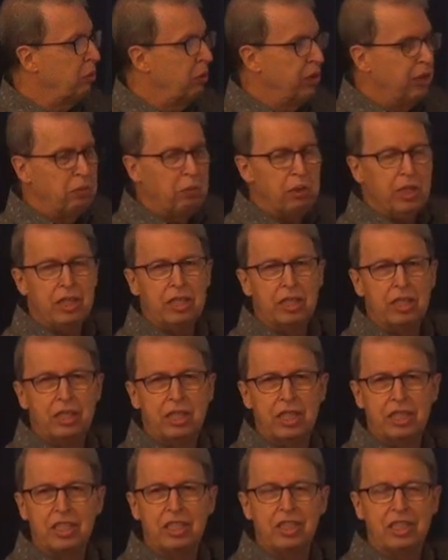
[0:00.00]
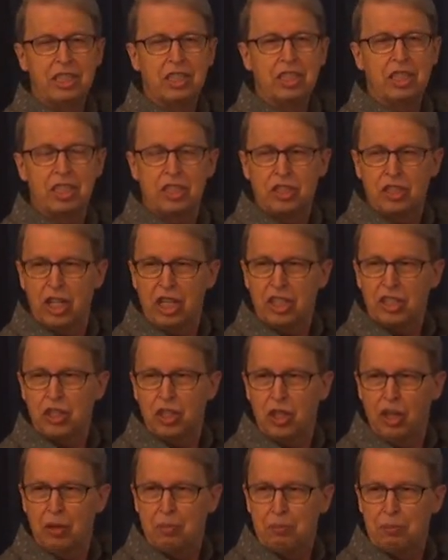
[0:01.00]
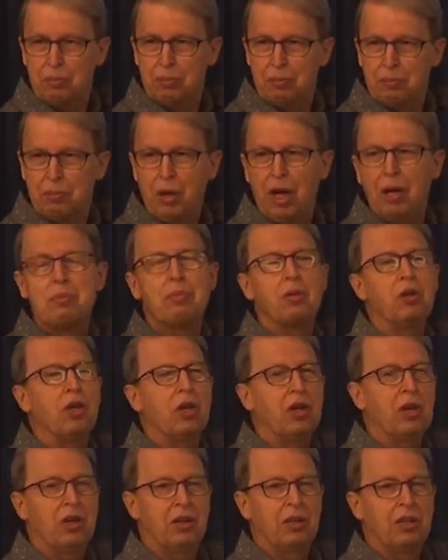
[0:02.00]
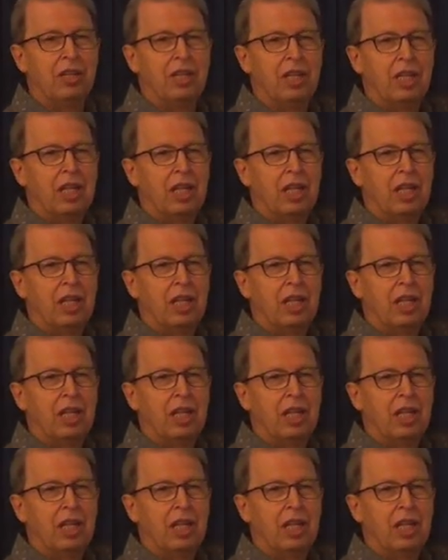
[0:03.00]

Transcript: we read, this is, this is such a popular